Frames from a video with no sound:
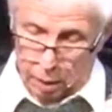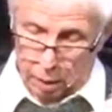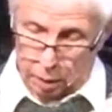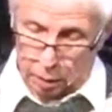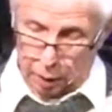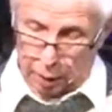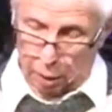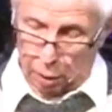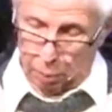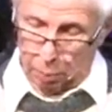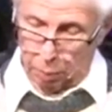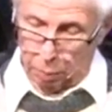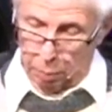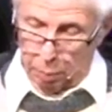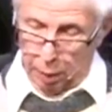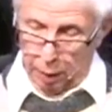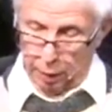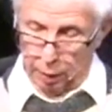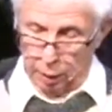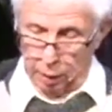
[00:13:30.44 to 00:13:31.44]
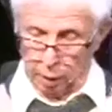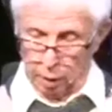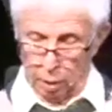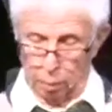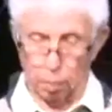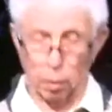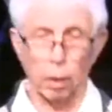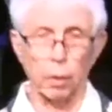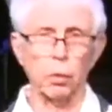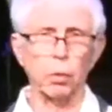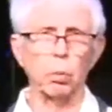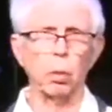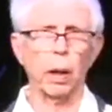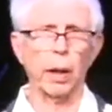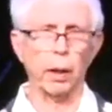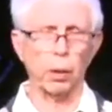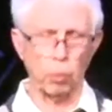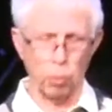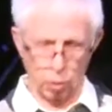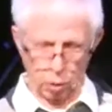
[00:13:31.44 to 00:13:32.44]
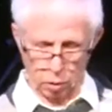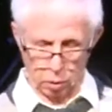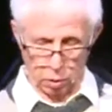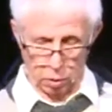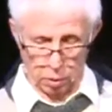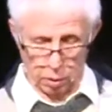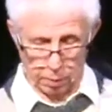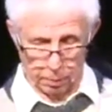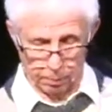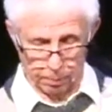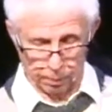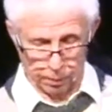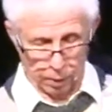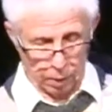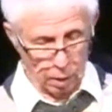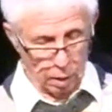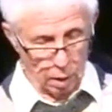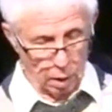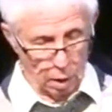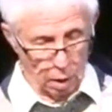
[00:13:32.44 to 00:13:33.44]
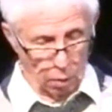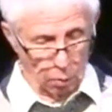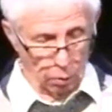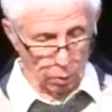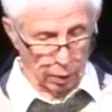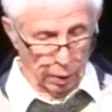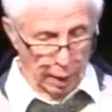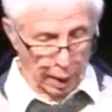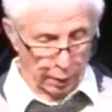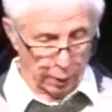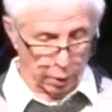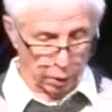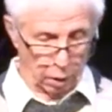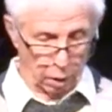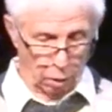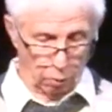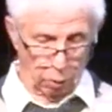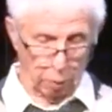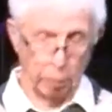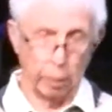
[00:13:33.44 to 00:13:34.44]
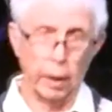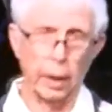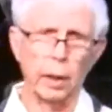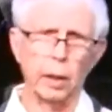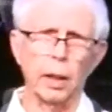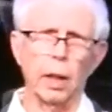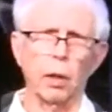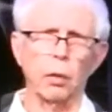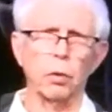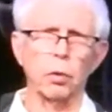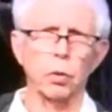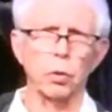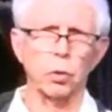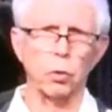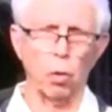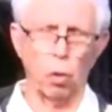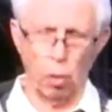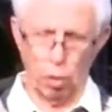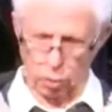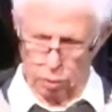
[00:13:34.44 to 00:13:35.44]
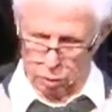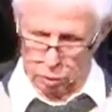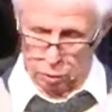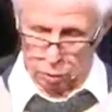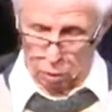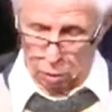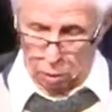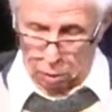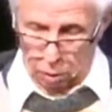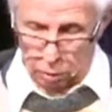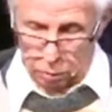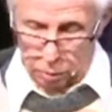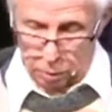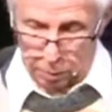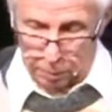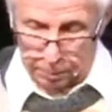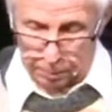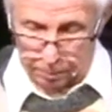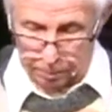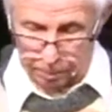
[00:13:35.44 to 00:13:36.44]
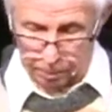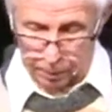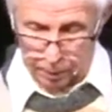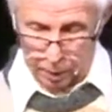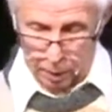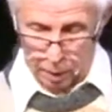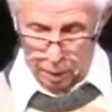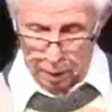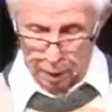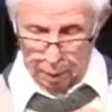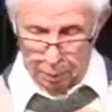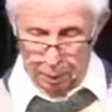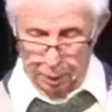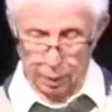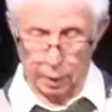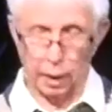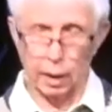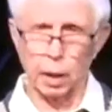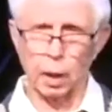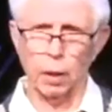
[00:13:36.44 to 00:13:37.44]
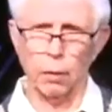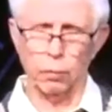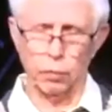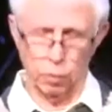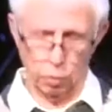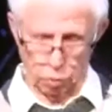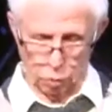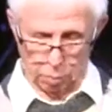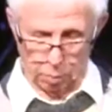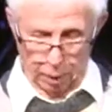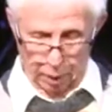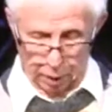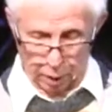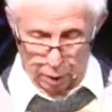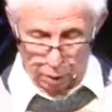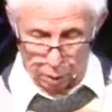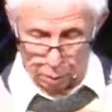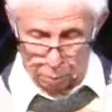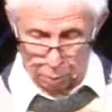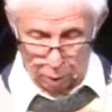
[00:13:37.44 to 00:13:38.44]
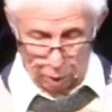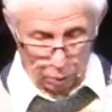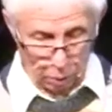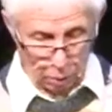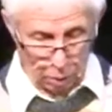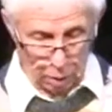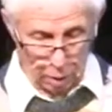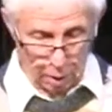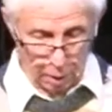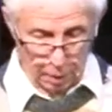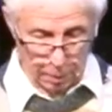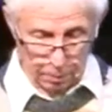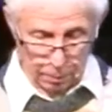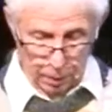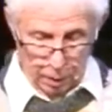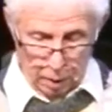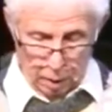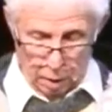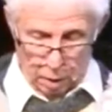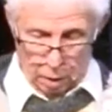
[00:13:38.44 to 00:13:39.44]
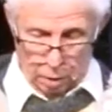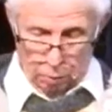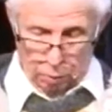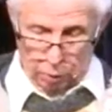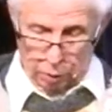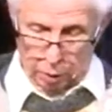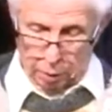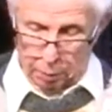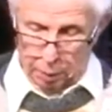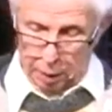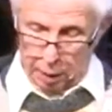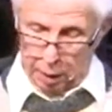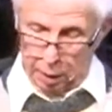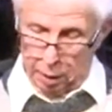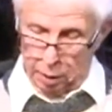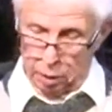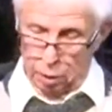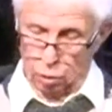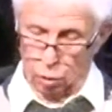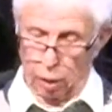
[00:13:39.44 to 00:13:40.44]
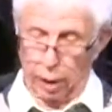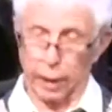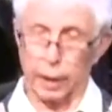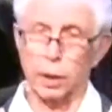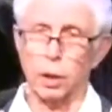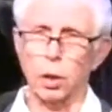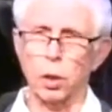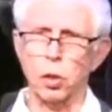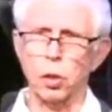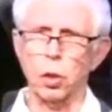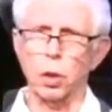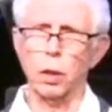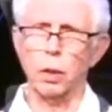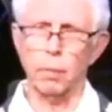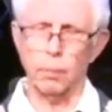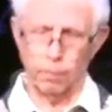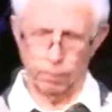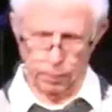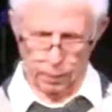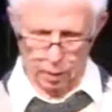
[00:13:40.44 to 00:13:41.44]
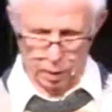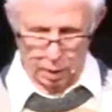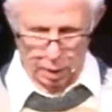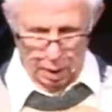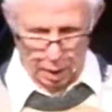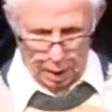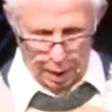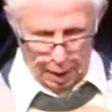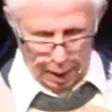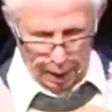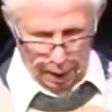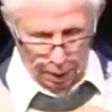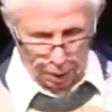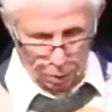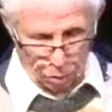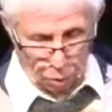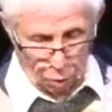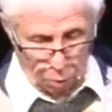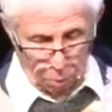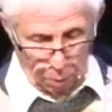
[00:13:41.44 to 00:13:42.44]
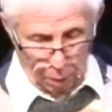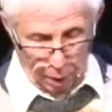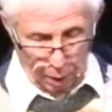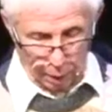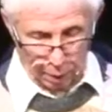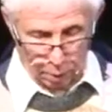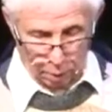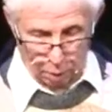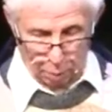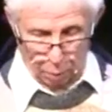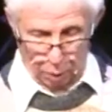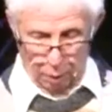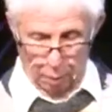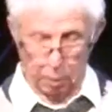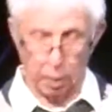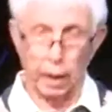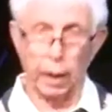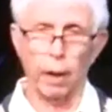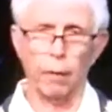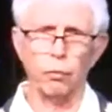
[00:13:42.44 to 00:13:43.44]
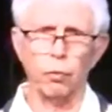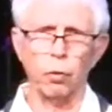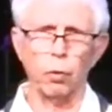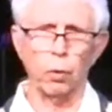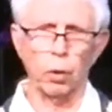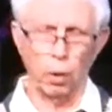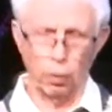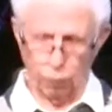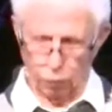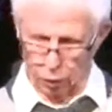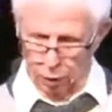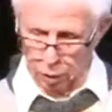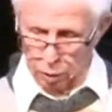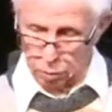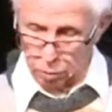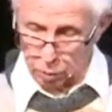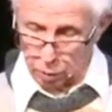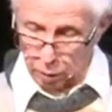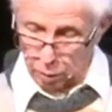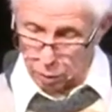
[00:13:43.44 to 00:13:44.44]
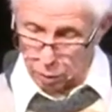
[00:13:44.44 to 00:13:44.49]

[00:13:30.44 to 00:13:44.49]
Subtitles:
to help with Buck and a couple other black workers. We got there, we bedded down the straw in the stalls, and my dad left and took my younger brother with him to eat at the track kitchen. And he told Buck to bring me after we had finished with our